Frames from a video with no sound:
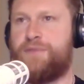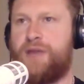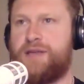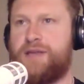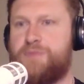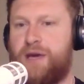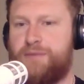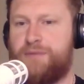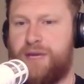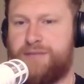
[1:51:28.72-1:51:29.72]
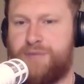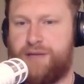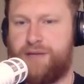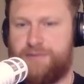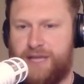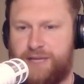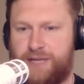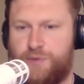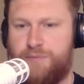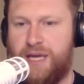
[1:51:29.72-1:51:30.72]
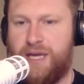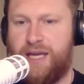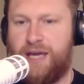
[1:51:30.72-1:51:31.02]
being laden with meaning.